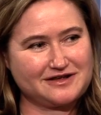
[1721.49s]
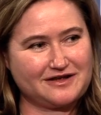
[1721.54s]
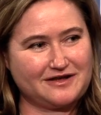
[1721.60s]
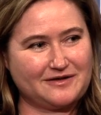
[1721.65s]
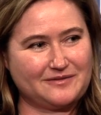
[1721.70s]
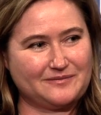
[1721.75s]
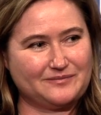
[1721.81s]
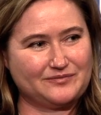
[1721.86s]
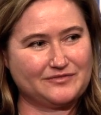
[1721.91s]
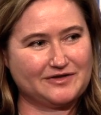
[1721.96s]

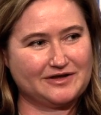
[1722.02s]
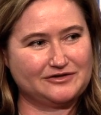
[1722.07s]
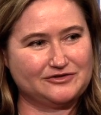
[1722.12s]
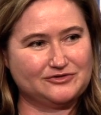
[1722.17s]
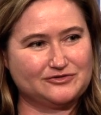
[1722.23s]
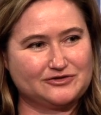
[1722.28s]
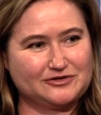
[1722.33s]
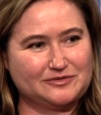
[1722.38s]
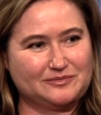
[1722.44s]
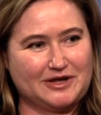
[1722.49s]
um, and you
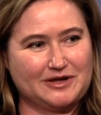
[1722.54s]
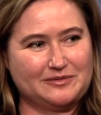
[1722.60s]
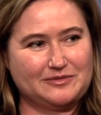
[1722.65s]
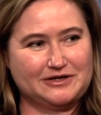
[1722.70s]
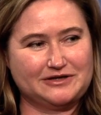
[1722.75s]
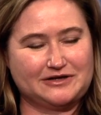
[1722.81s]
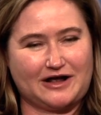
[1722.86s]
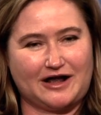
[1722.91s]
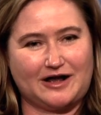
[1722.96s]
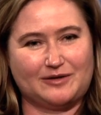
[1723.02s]
could
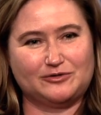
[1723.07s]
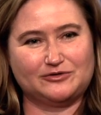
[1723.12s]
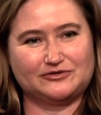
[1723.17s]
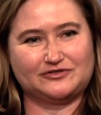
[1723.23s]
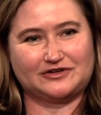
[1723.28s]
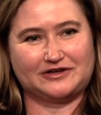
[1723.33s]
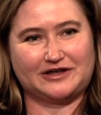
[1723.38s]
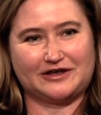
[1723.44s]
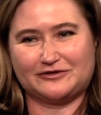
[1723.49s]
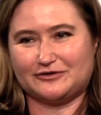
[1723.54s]
maybe cobble
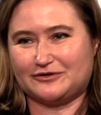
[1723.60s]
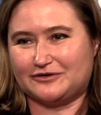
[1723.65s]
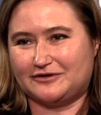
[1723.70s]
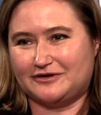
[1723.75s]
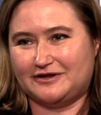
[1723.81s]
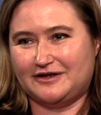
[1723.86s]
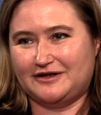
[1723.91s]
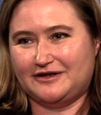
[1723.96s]
together